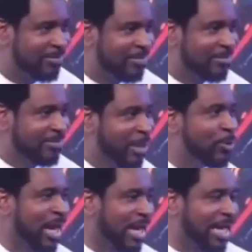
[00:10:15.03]
They look
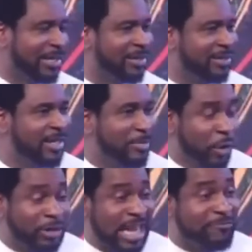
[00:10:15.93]
alike.
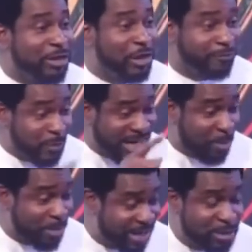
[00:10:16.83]
Because every love, the one that
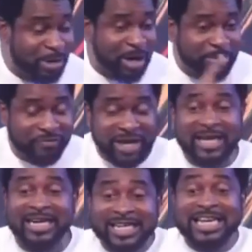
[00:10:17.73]
will be real, the one that will be fake,
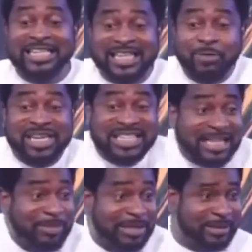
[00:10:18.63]
they start with
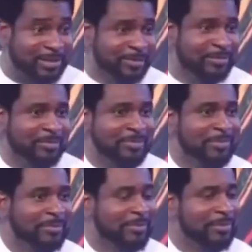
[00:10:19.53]
excitement.
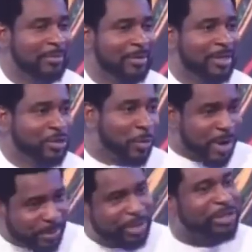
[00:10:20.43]
So when you
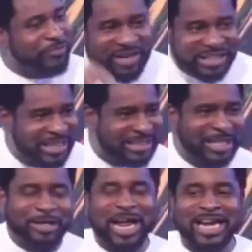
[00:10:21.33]
want to differentiate,
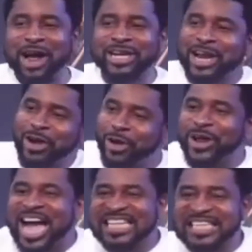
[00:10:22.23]
they are not going to
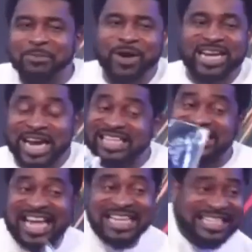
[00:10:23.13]
end the same way. They can
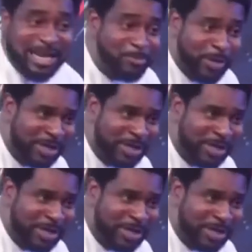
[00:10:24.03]
start the same way.